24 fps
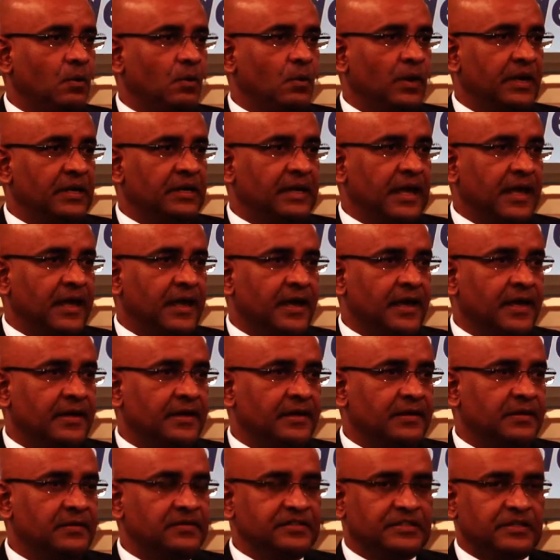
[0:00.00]
with
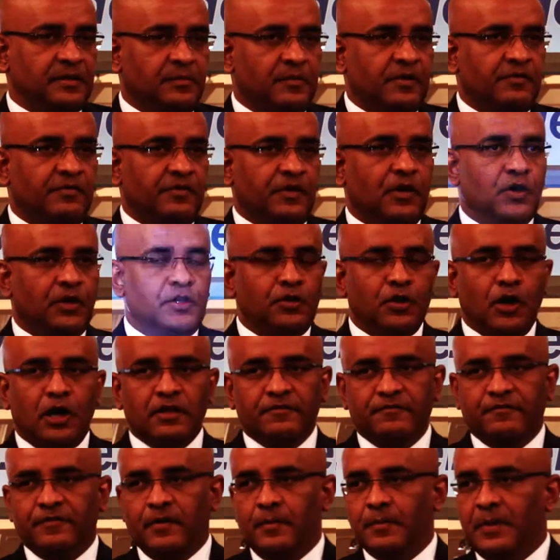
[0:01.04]
Guyana, some of you are
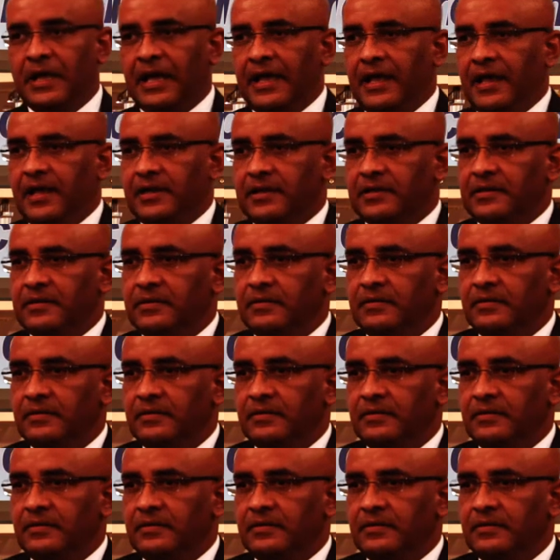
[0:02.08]
not from Guyana,